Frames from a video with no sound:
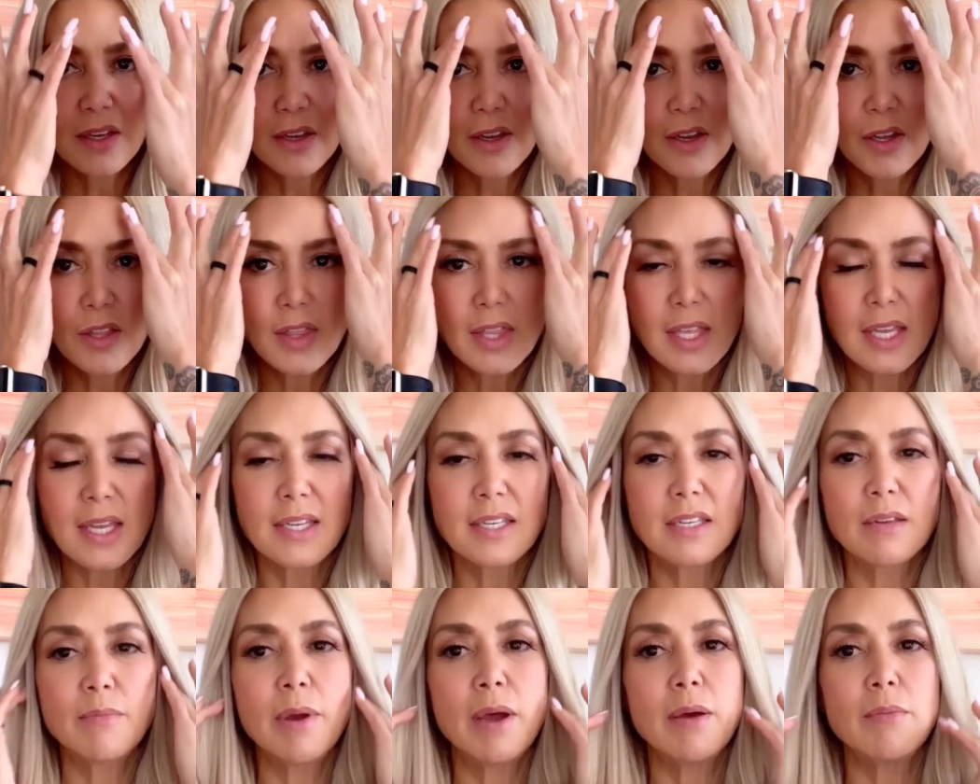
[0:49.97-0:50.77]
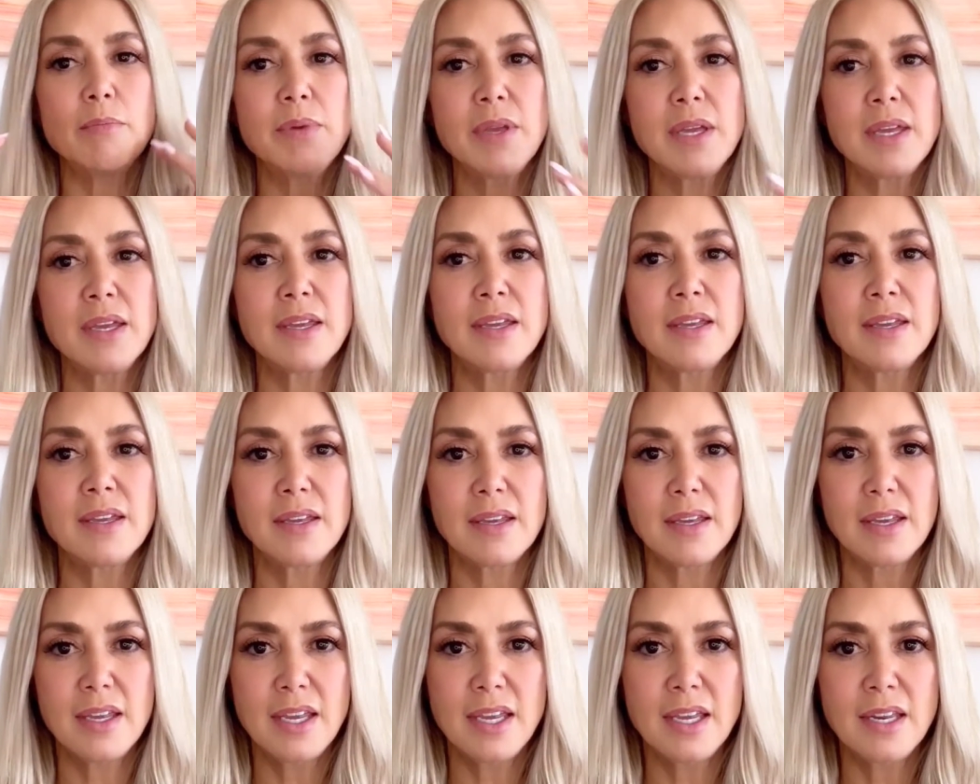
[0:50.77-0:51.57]
good things about being
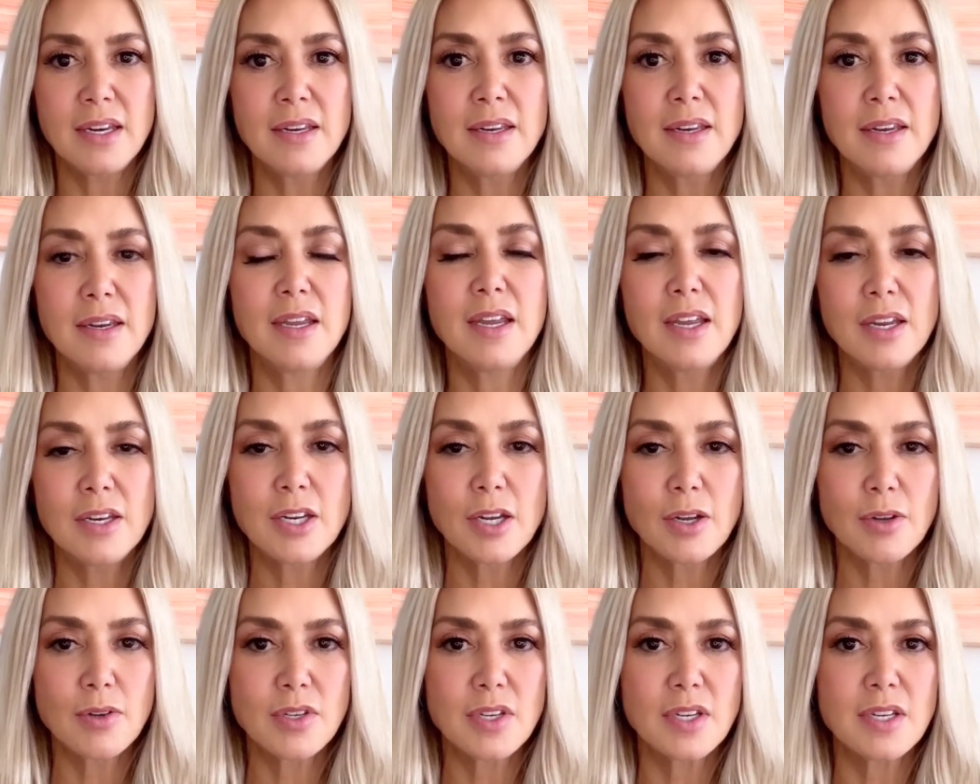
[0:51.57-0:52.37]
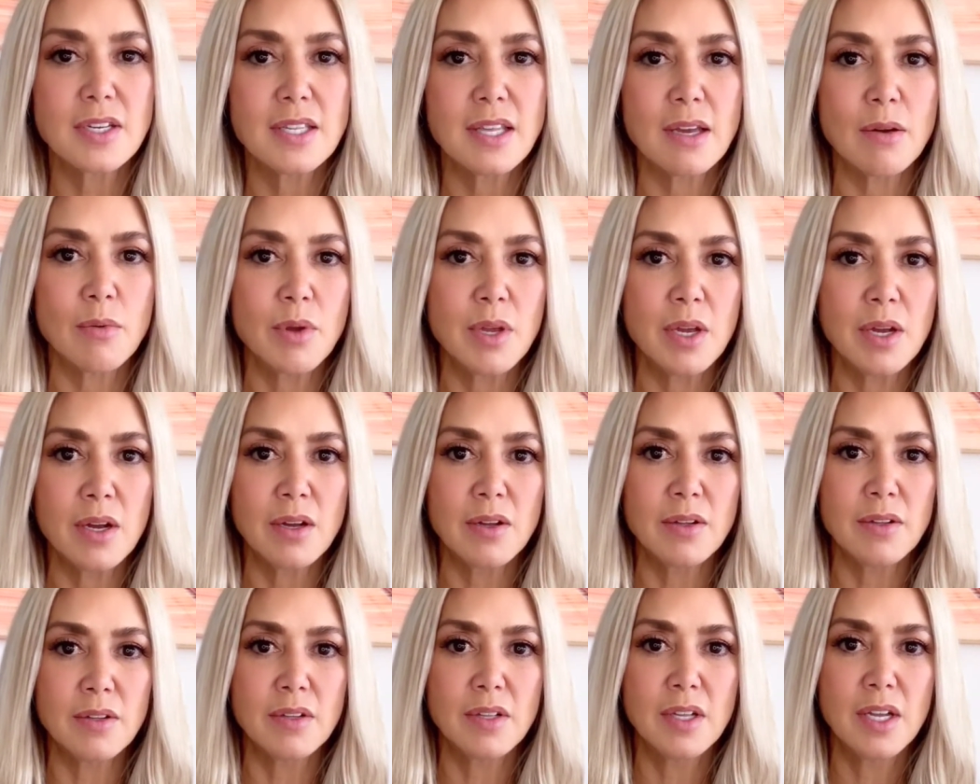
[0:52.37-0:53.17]
in ketosis that we
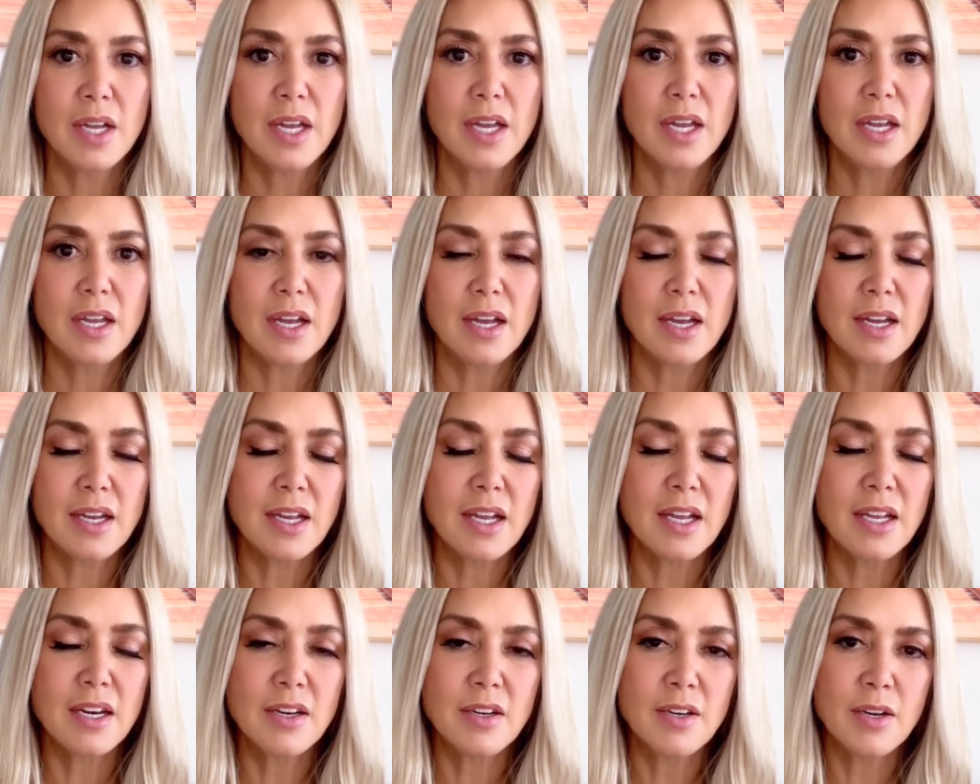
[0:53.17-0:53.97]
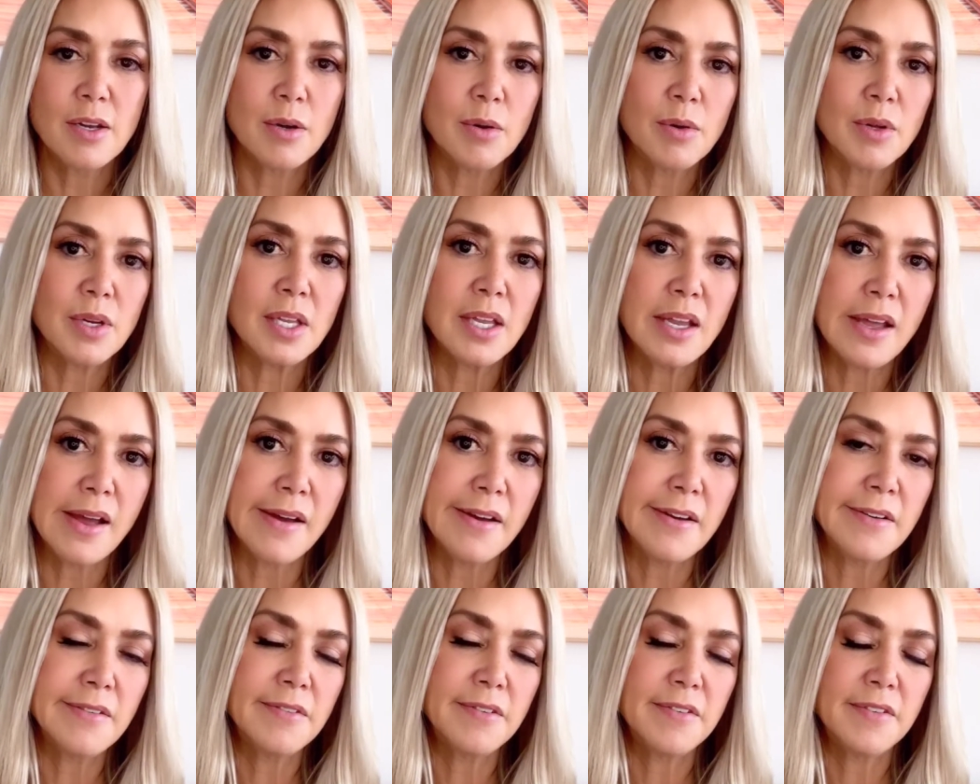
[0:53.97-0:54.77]
all kind of know and
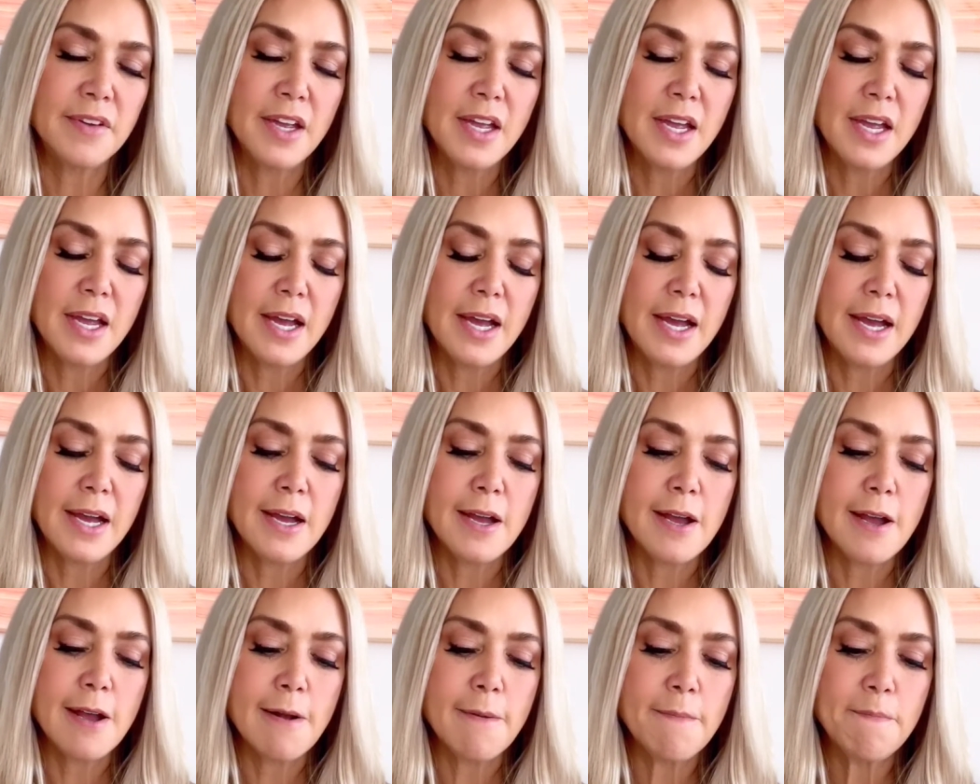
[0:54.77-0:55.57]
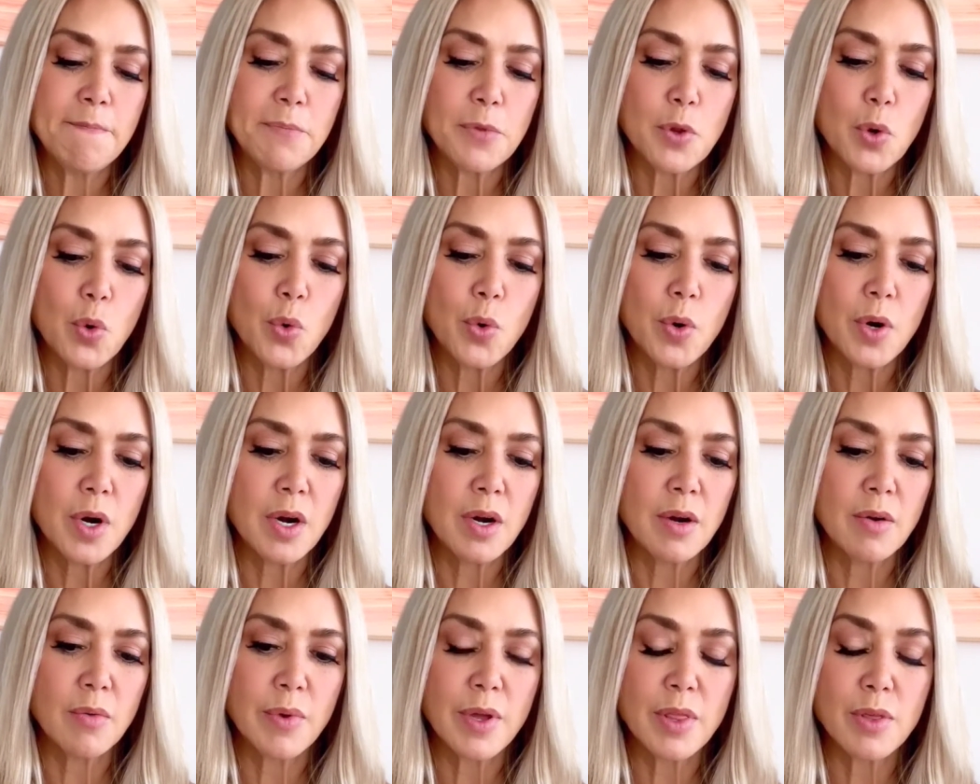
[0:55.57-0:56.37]
love,
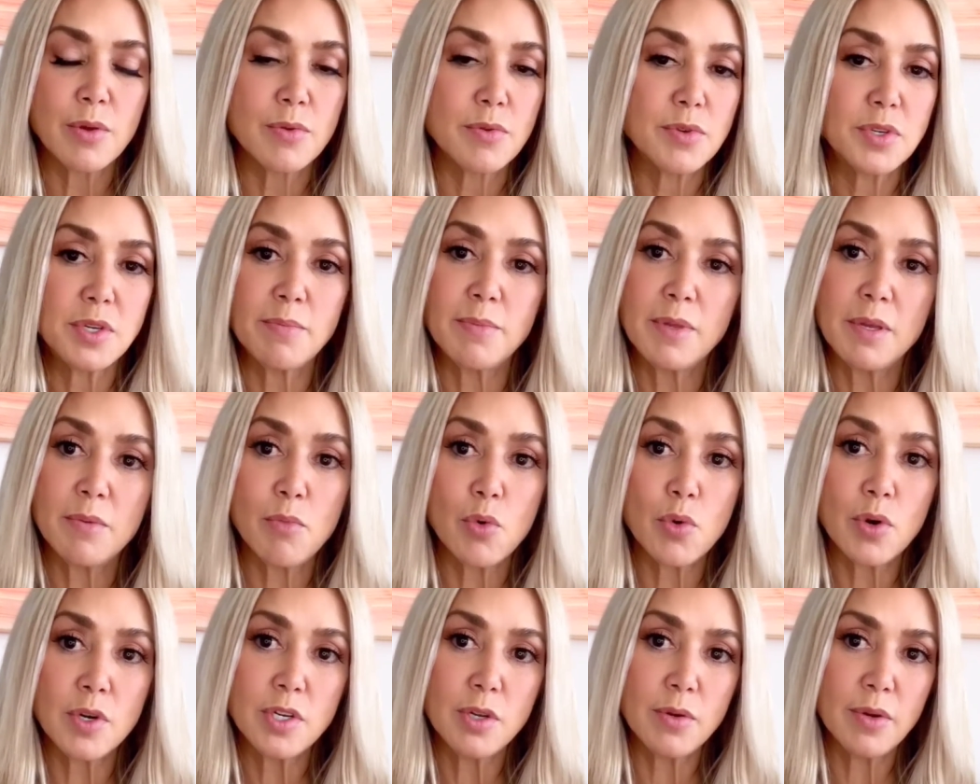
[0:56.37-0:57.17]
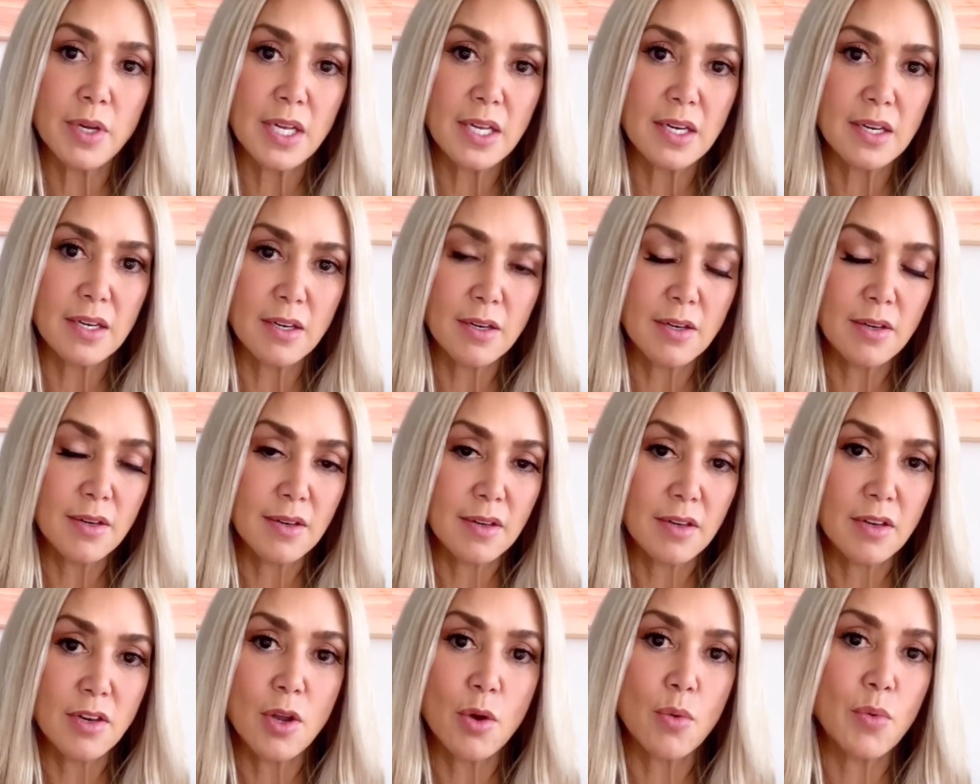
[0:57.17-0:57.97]
or whether there's something more to it,
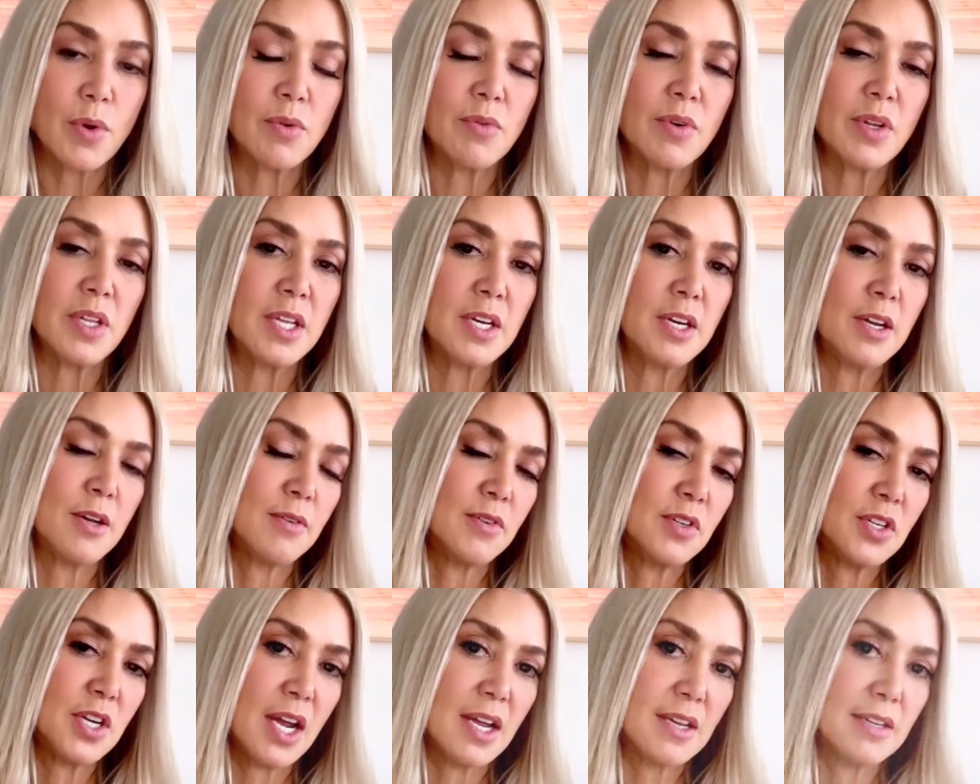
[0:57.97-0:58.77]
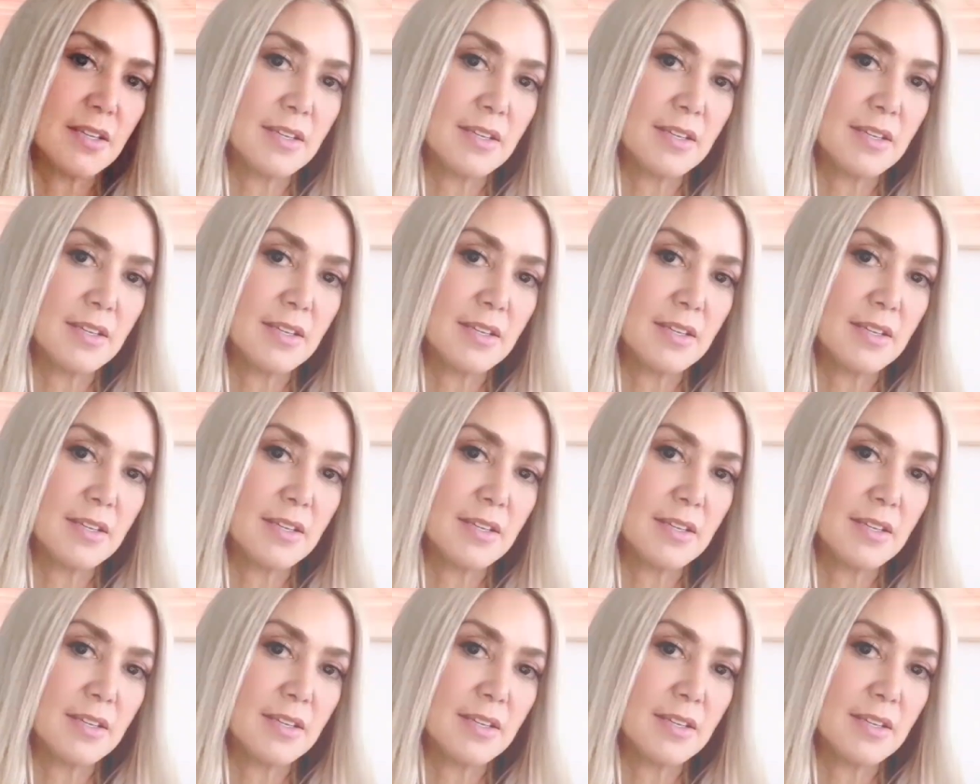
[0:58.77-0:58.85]
no one really knows yet.